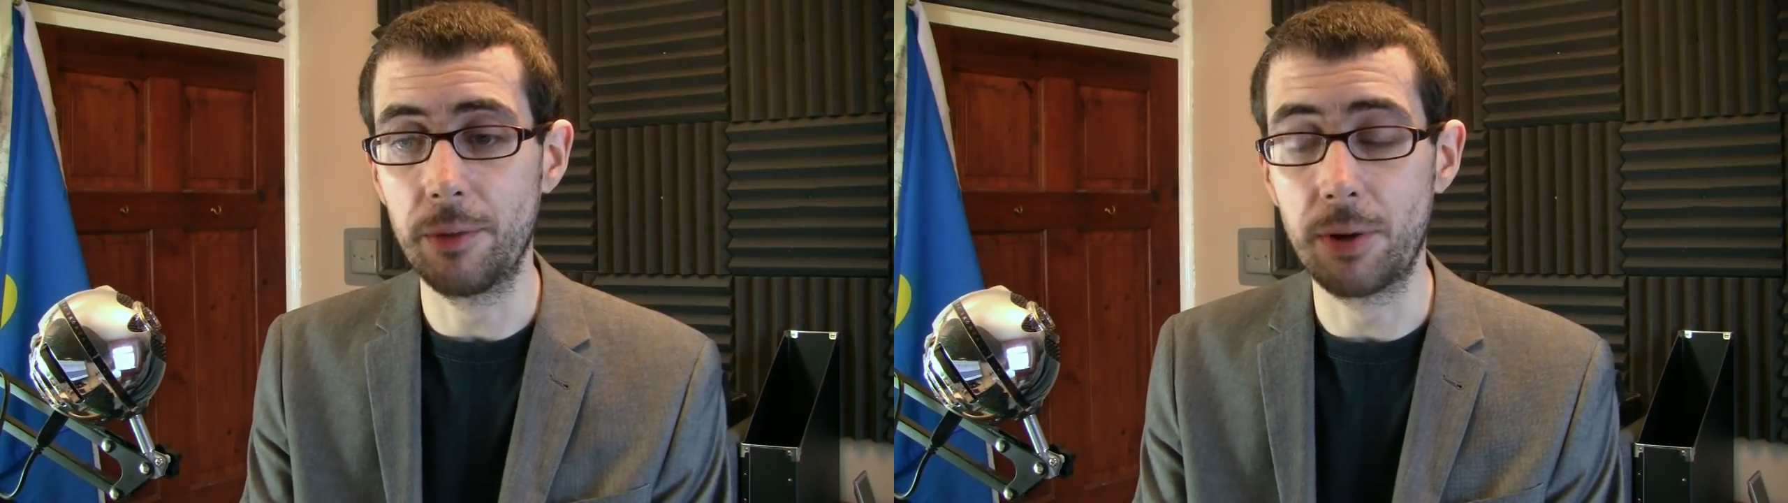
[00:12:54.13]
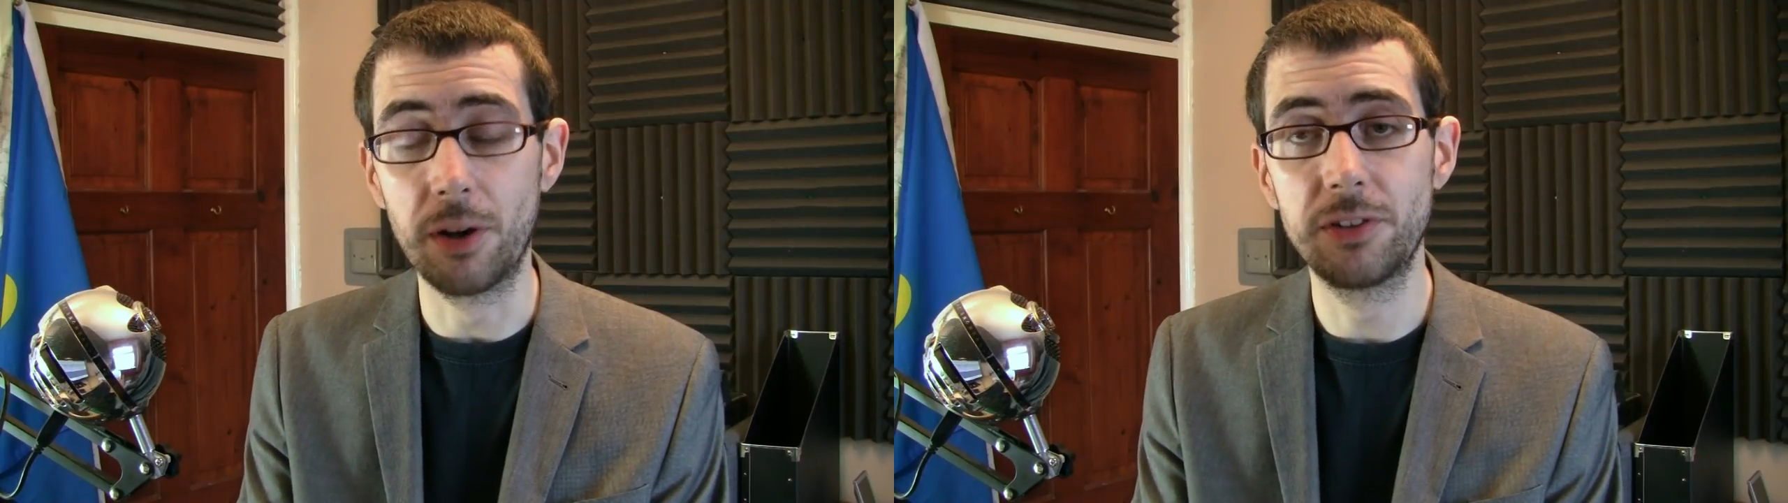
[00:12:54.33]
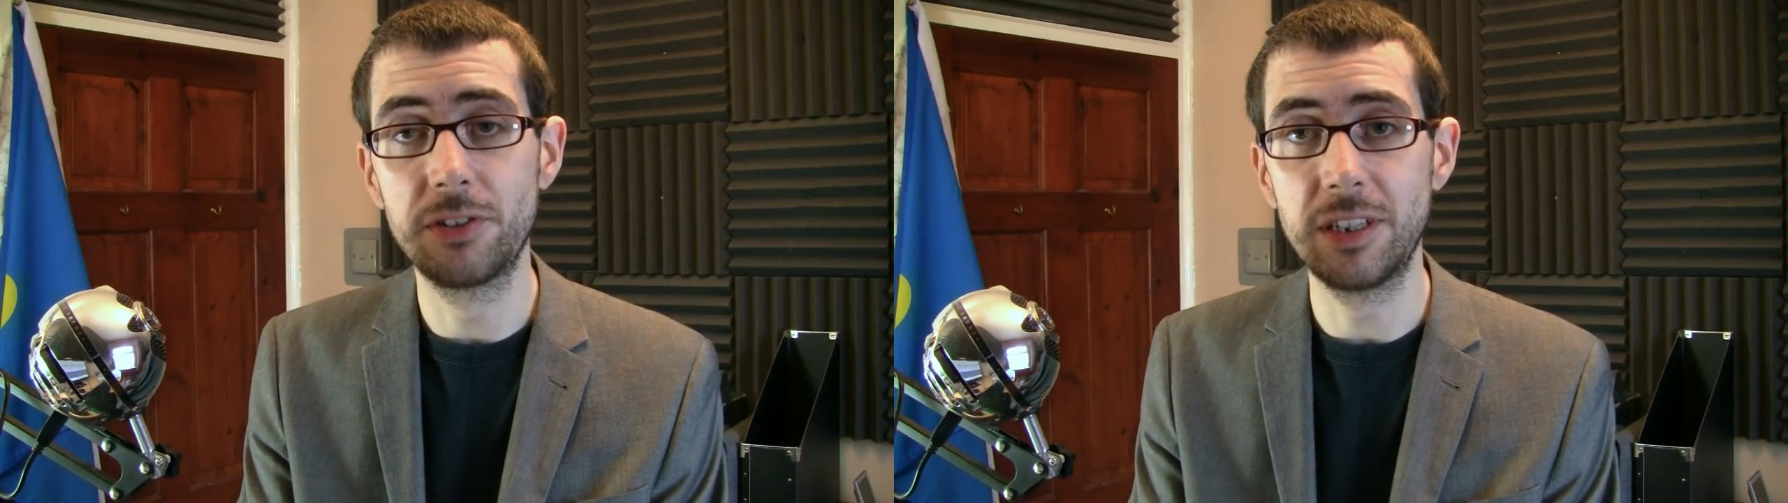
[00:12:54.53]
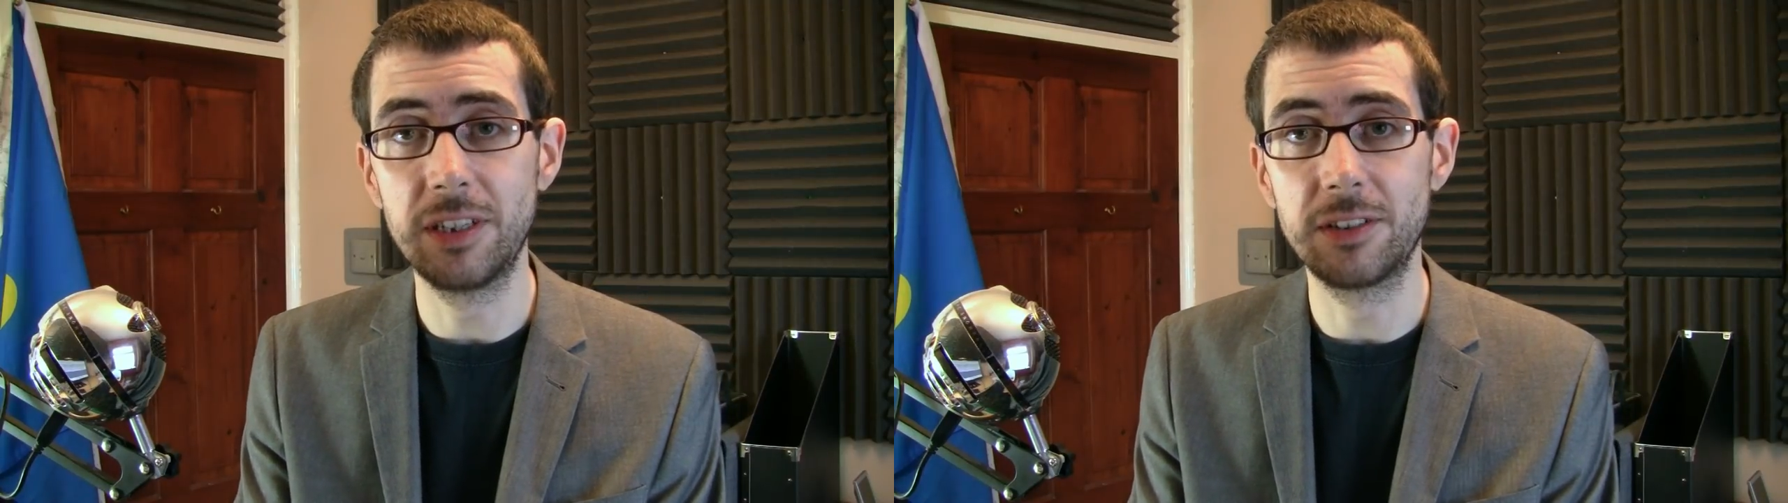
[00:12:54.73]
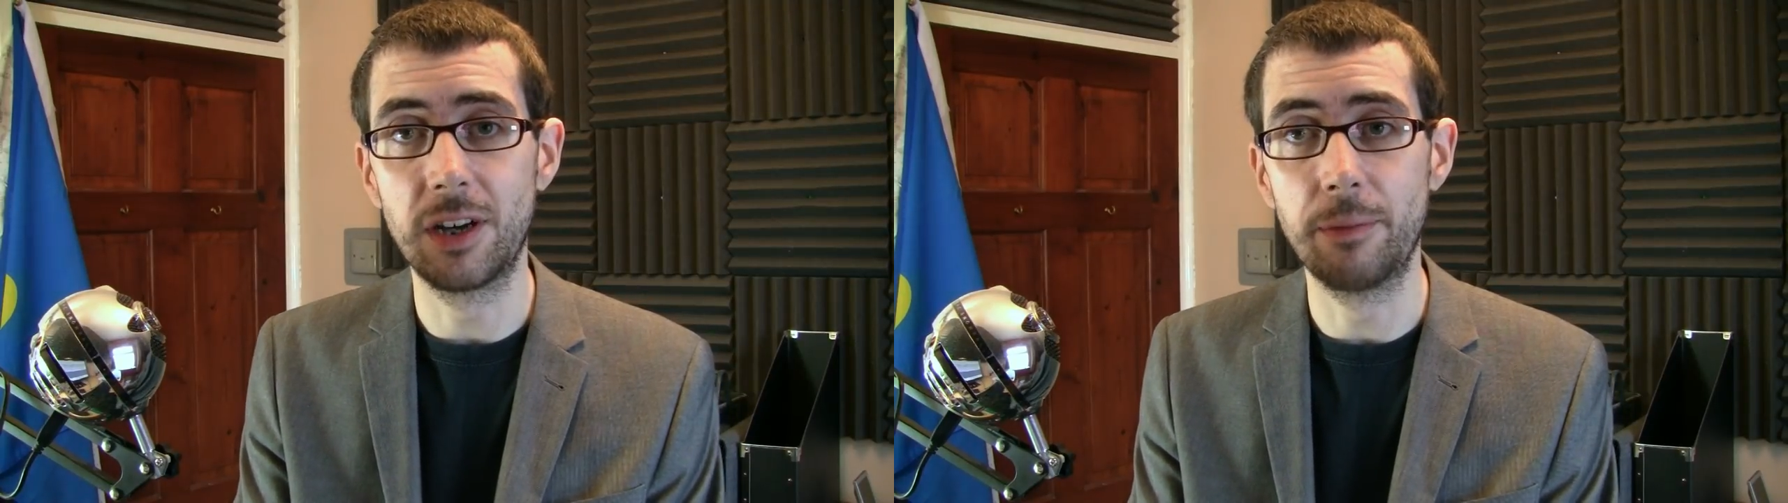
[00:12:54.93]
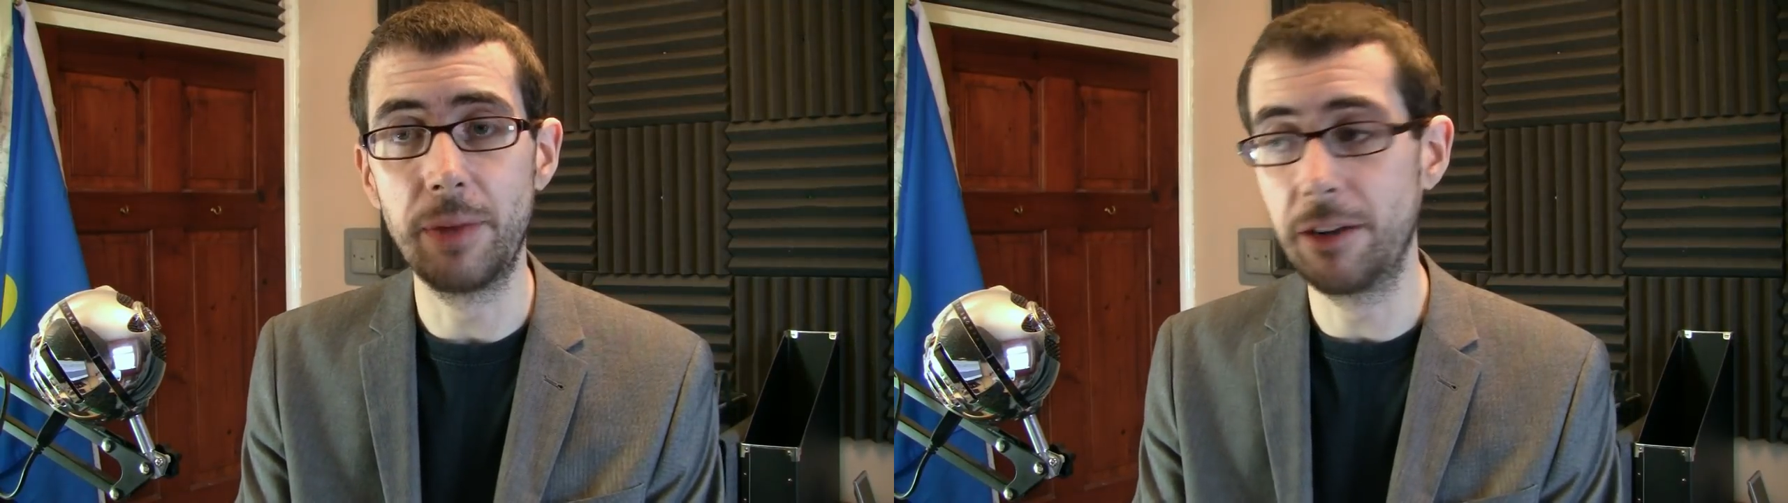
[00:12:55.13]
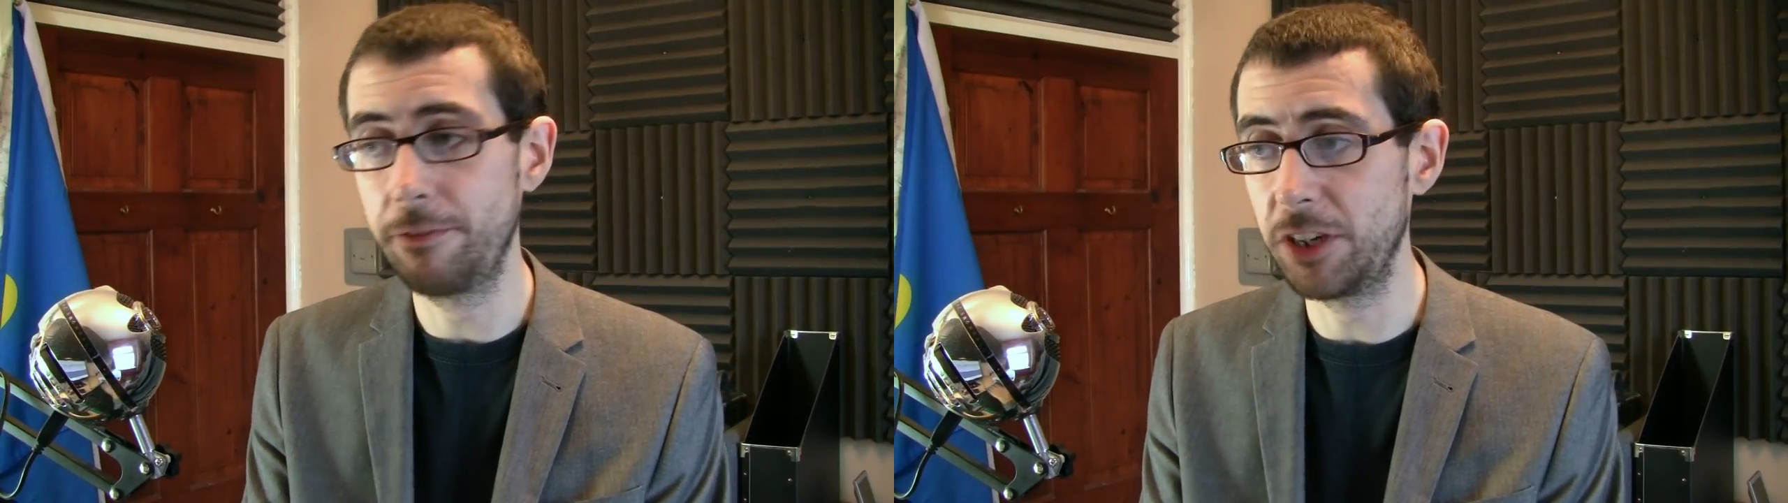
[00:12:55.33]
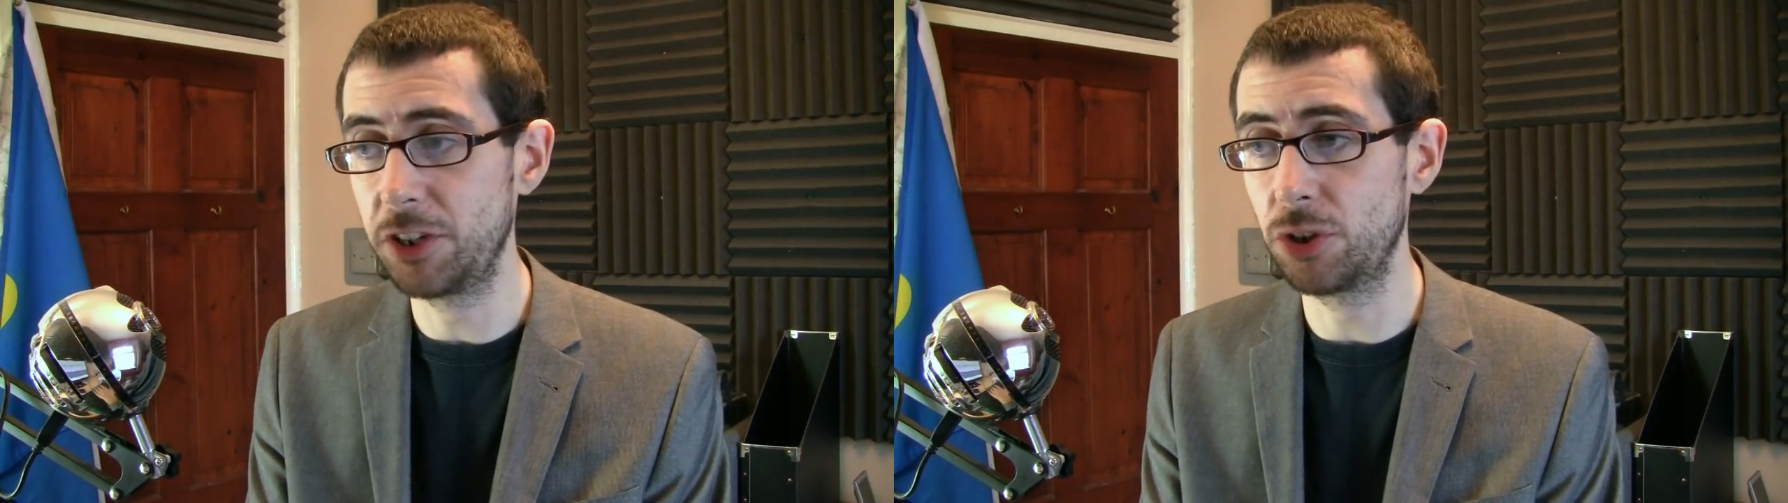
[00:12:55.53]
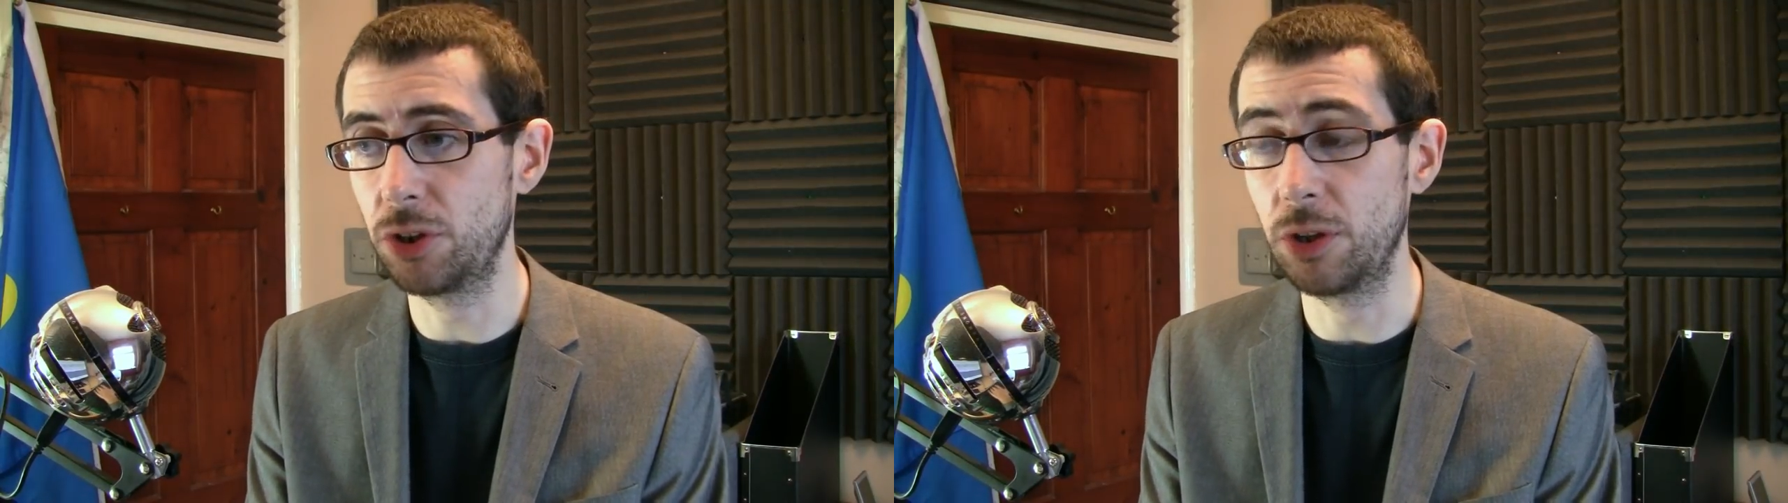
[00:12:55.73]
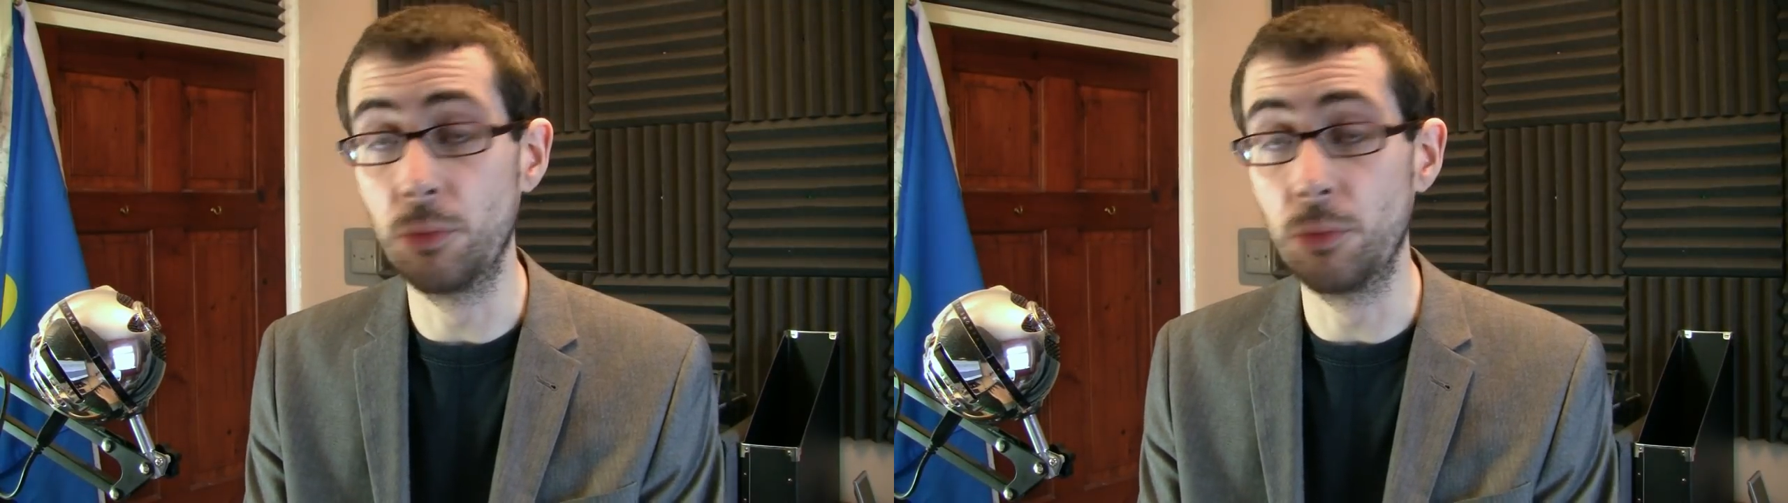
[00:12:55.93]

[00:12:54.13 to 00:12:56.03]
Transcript: policies are beneficial,